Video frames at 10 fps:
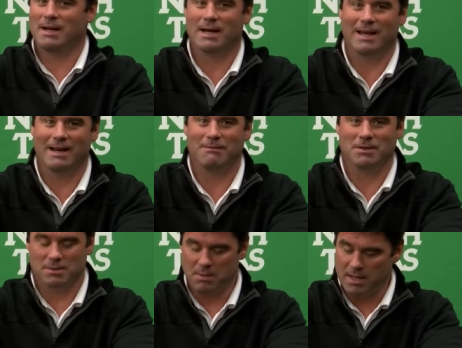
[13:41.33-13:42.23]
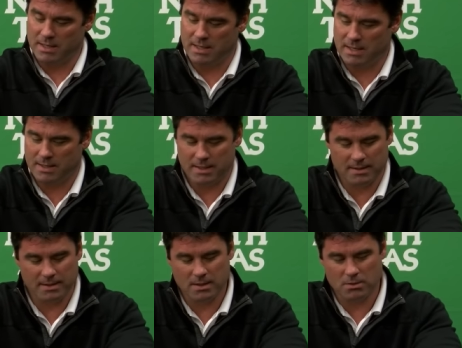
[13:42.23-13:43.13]
I can't even explain. I, I,
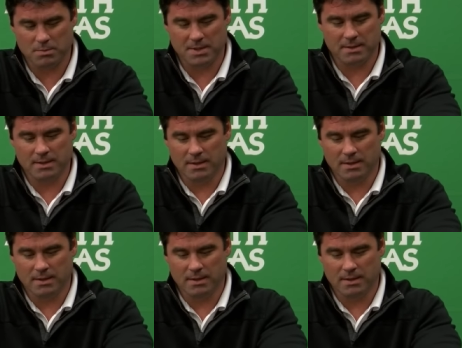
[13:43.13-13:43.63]
you know, but